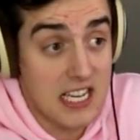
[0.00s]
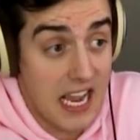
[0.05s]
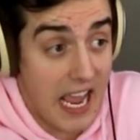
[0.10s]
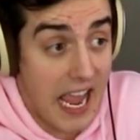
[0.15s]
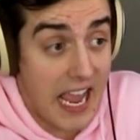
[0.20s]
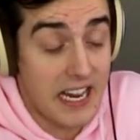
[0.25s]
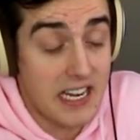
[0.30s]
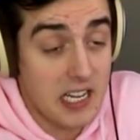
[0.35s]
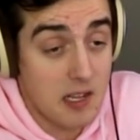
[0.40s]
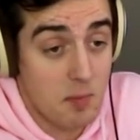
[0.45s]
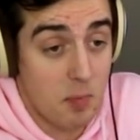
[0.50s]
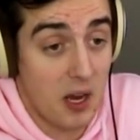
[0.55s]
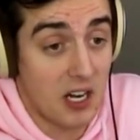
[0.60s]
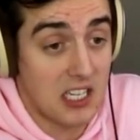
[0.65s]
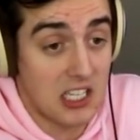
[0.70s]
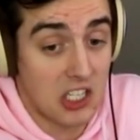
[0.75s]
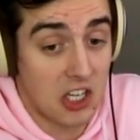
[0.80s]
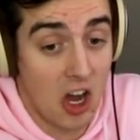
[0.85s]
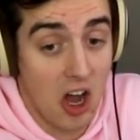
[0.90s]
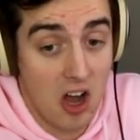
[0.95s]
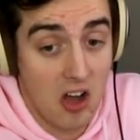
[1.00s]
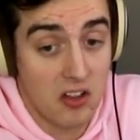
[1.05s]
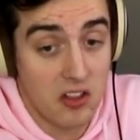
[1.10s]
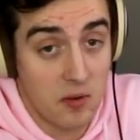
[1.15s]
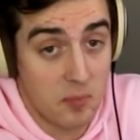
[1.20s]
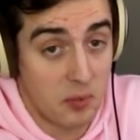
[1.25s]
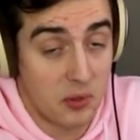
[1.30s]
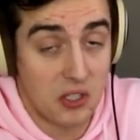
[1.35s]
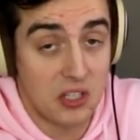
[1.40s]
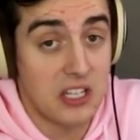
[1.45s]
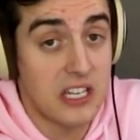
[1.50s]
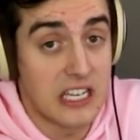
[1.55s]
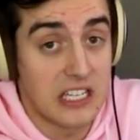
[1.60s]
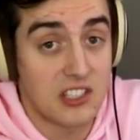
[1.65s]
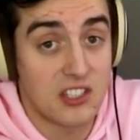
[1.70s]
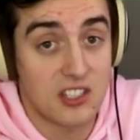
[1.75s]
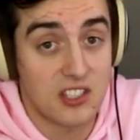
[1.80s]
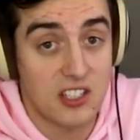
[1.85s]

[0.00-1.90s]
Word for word: anybody call the police